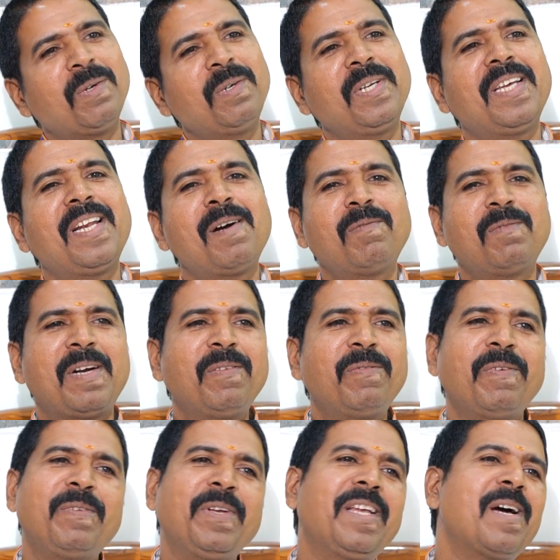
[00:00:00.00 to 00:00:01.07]

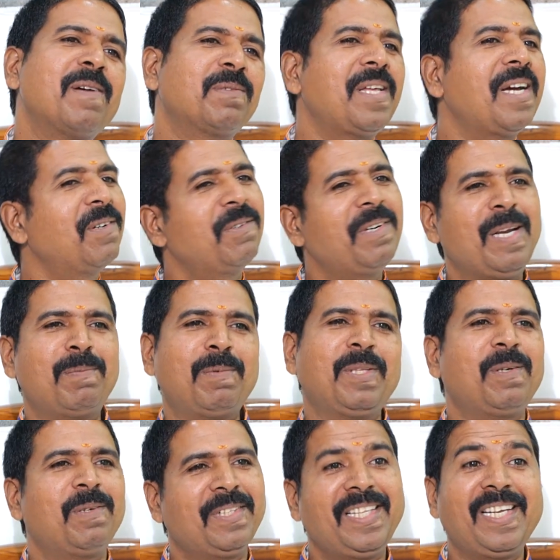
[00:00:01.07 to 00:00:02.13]
description, and he's going to
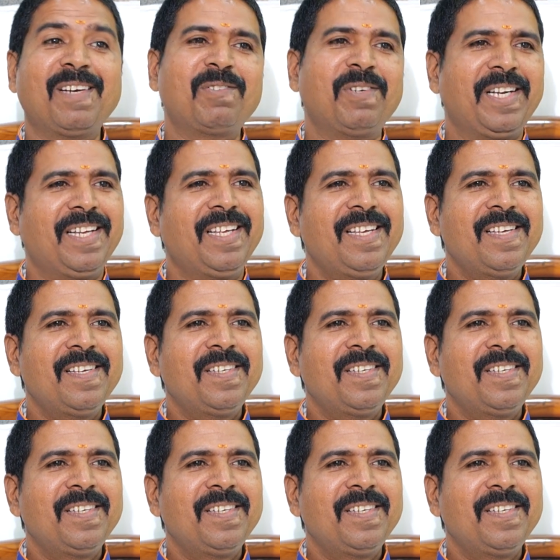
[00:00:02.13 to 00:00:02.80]
share his